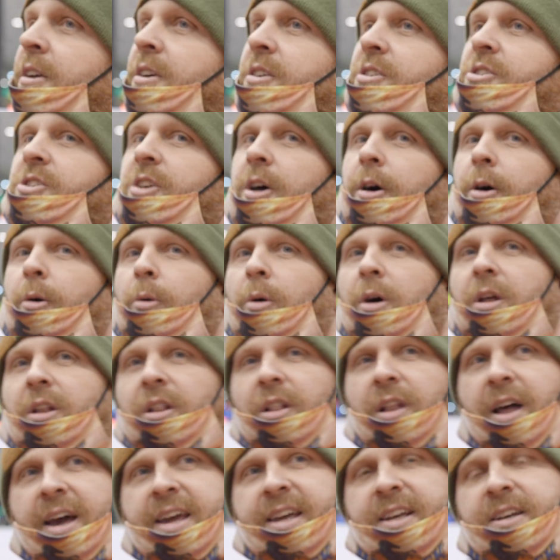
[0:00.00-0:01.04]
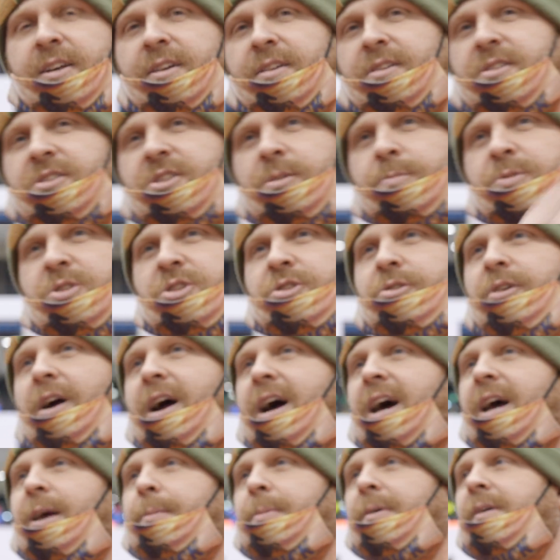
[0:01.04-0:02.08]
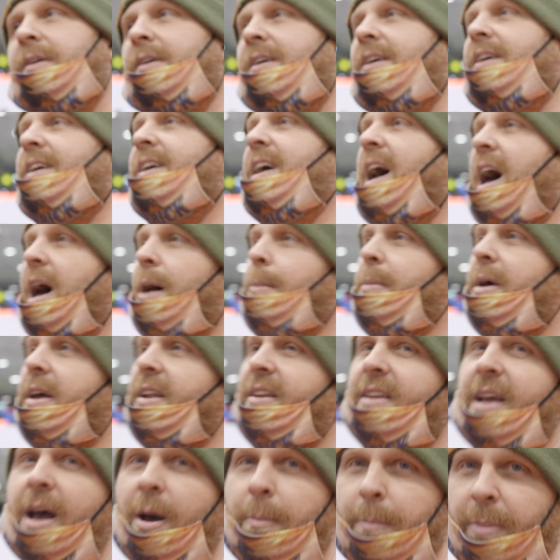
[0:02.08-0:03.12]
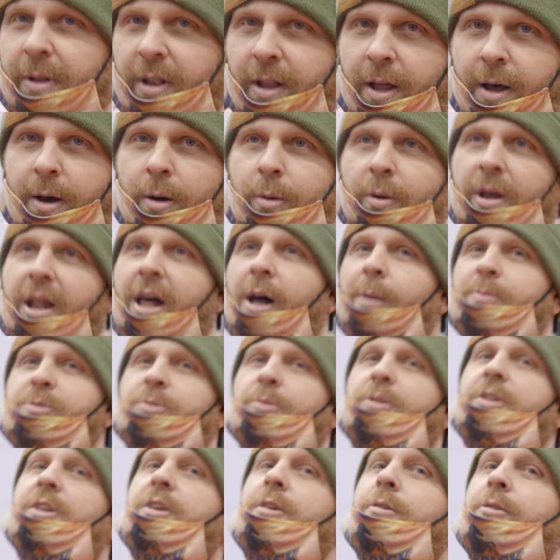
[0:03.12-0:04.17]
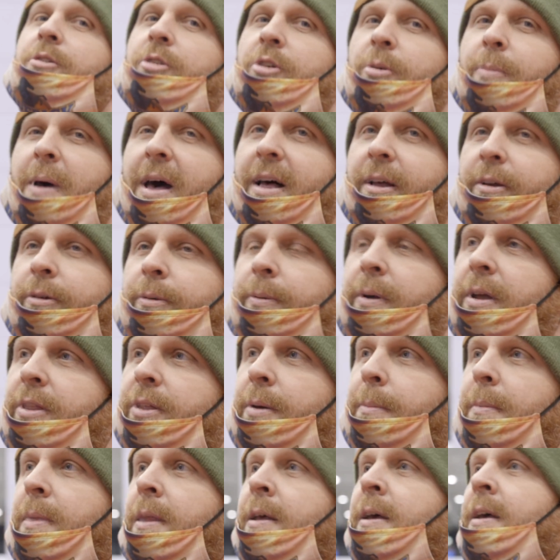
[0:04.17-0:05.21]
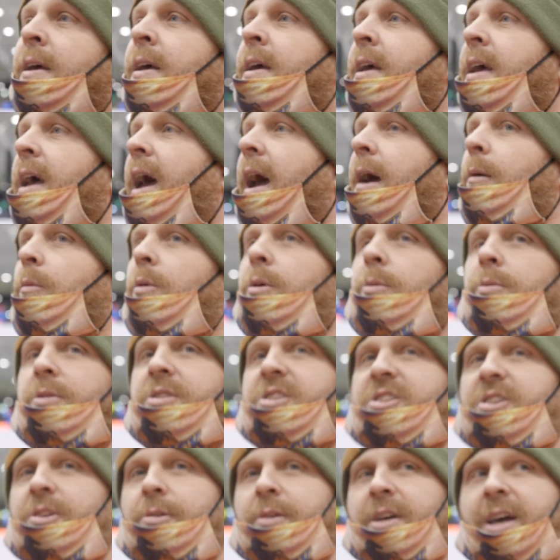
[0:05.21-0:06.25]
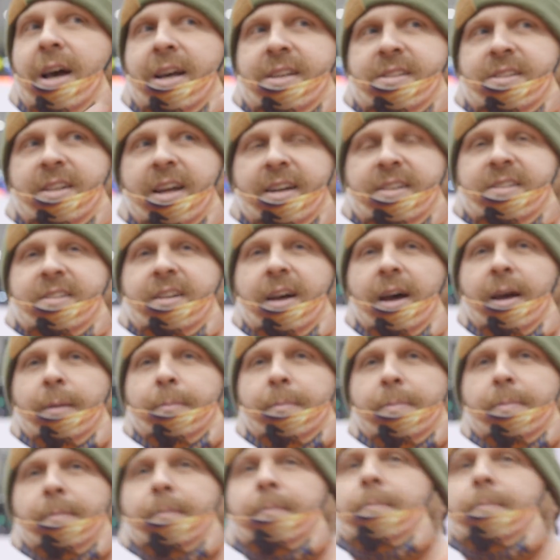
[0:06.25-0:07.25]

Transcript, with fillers: So like, subscribe, comment down below. It helps with the YouTube algorithm. And we will see you guys next time.